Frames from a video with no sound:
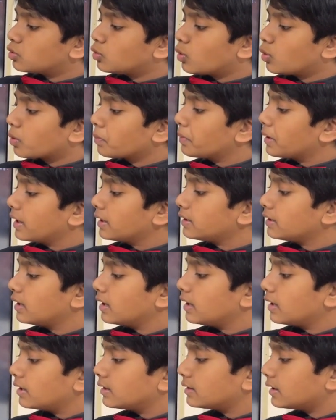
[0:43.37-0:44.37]
orbit,
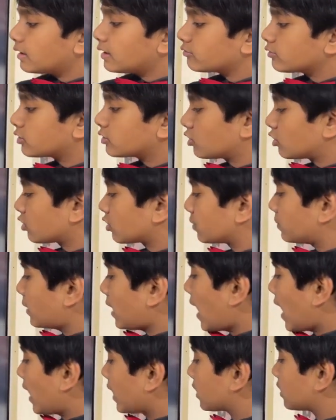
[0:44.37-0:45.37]
then return
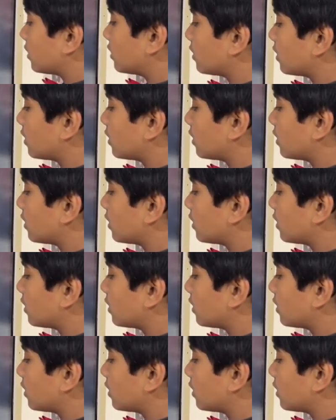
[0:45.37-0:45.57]
back.